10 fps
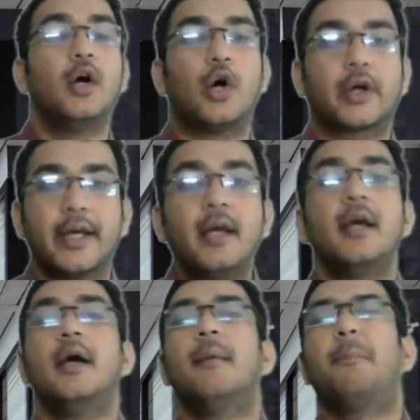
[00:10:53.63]
Okay,
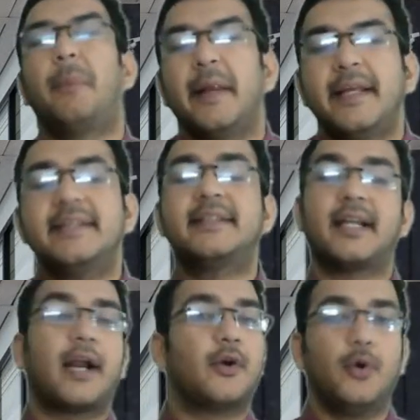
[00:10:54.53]
please
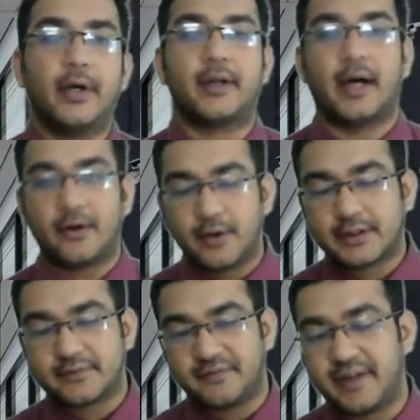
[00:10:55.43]
try to do it. I know
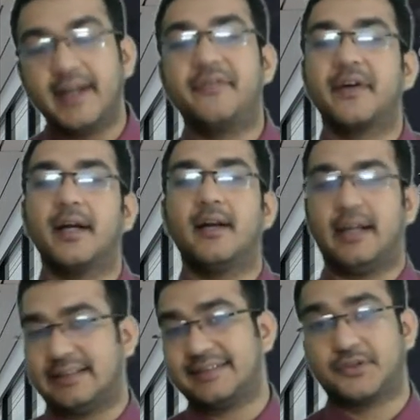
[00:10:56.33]
it's very difficult
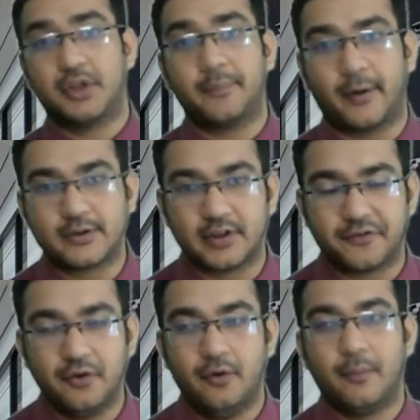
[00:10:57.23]
as a student points of
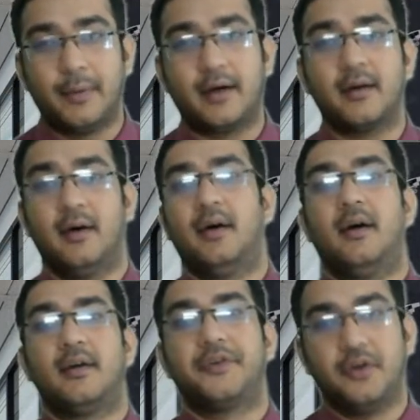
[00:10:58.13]
view, but
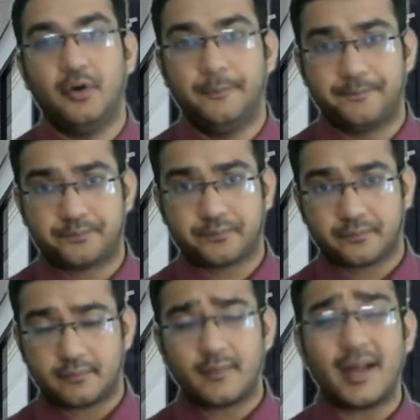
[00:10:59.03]
you know,
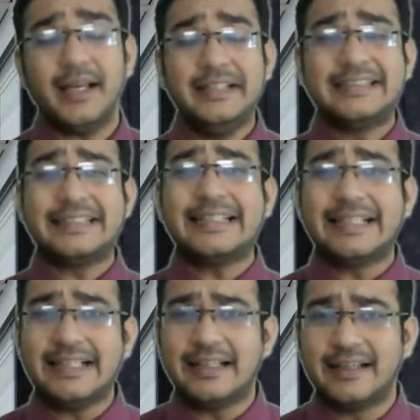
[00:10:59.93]
in
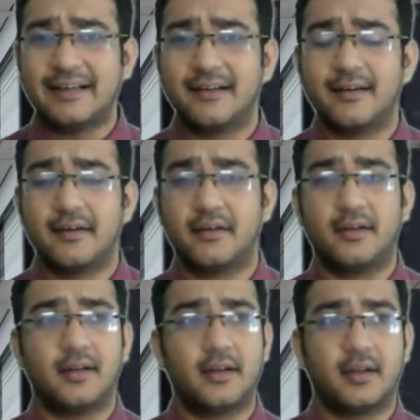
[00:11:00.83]
CA,
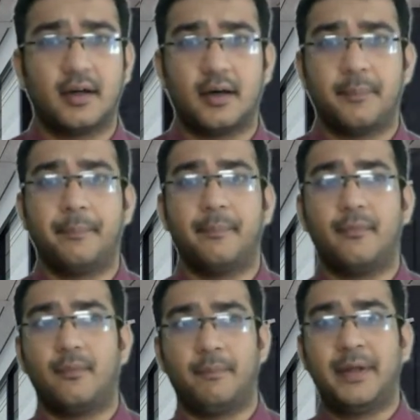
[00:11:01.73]
the
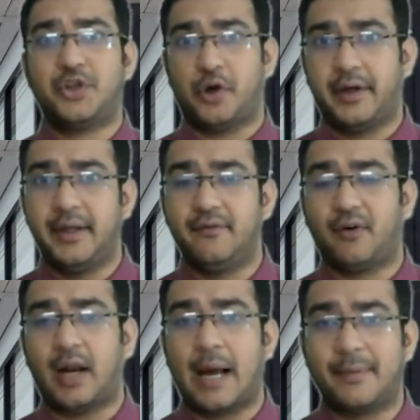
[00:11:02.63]
majority,
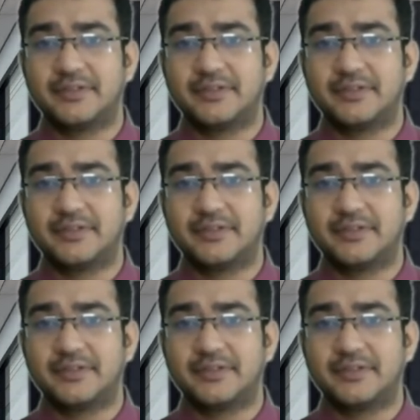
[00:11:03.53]
what happens